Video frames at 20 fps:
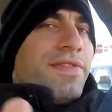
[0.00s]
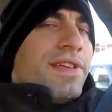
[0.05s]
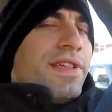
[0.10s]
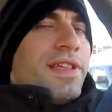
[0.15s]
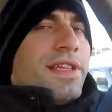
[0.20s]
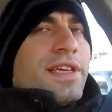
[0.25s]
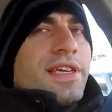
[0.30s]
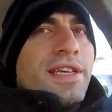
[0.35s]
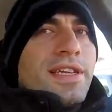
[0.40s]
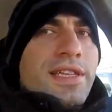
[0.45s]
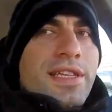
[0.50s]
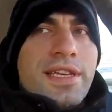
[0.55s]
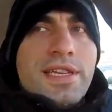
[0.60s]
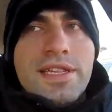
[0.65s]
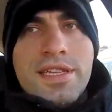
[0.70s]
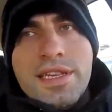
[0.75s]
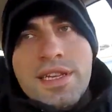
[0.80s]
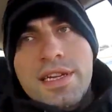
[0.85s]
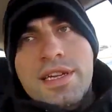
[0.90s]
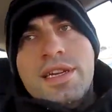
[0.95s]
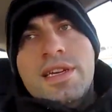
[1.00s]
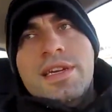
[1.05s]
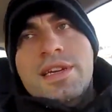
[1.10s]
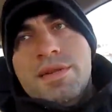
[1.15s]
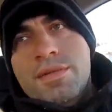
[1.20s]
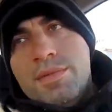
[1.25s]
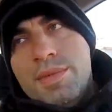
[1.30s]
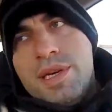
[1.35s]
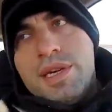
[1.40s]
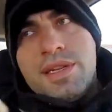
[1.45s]
feeling in it,
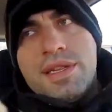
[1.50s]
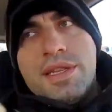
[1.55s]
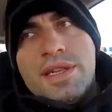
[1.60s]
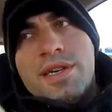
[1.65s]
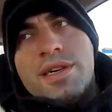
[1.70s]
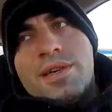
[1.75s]
but